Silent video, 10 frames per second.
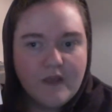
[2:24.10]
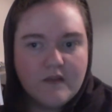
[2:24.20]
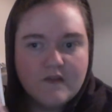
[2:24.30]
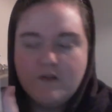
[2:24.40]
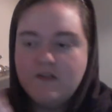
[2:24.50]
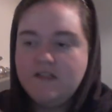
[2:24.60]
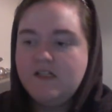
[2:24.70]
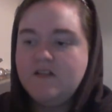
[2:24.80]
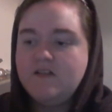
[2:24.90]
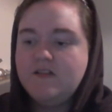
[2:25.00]
So this
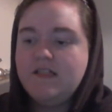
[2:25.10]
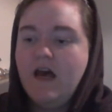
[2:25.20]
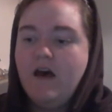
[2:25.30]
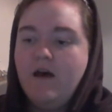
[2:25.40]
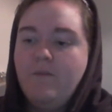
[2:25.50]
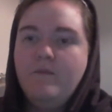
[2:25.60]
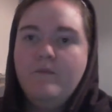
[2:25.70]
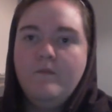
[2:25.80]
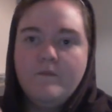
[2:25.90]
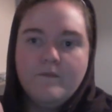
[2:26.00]
is
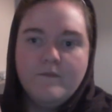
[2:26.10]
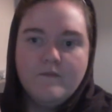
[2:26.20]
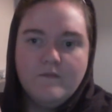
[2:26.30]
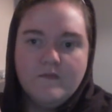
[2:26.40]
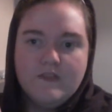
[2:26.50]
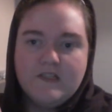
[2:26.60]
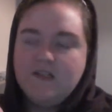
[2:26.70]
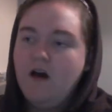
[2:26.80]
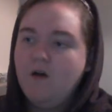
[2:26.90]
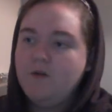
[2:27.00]

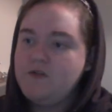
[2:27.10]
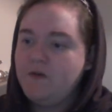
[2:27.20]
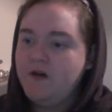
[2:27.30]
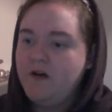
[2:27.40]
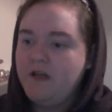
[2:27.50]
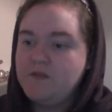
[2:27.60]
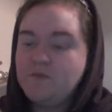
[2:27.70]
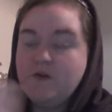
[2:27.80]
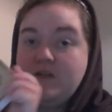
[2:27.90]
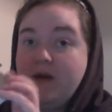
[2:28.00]
Arwen's work. It's
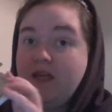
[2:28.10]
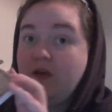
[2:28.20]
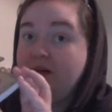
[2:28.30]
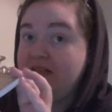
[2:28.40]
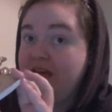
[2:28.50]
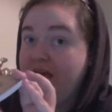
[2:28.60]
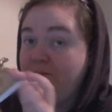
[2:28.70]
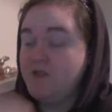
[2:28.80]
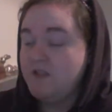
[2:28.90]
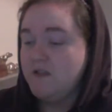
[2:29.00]
printed by US
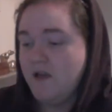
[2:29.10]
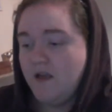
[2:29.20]
Games.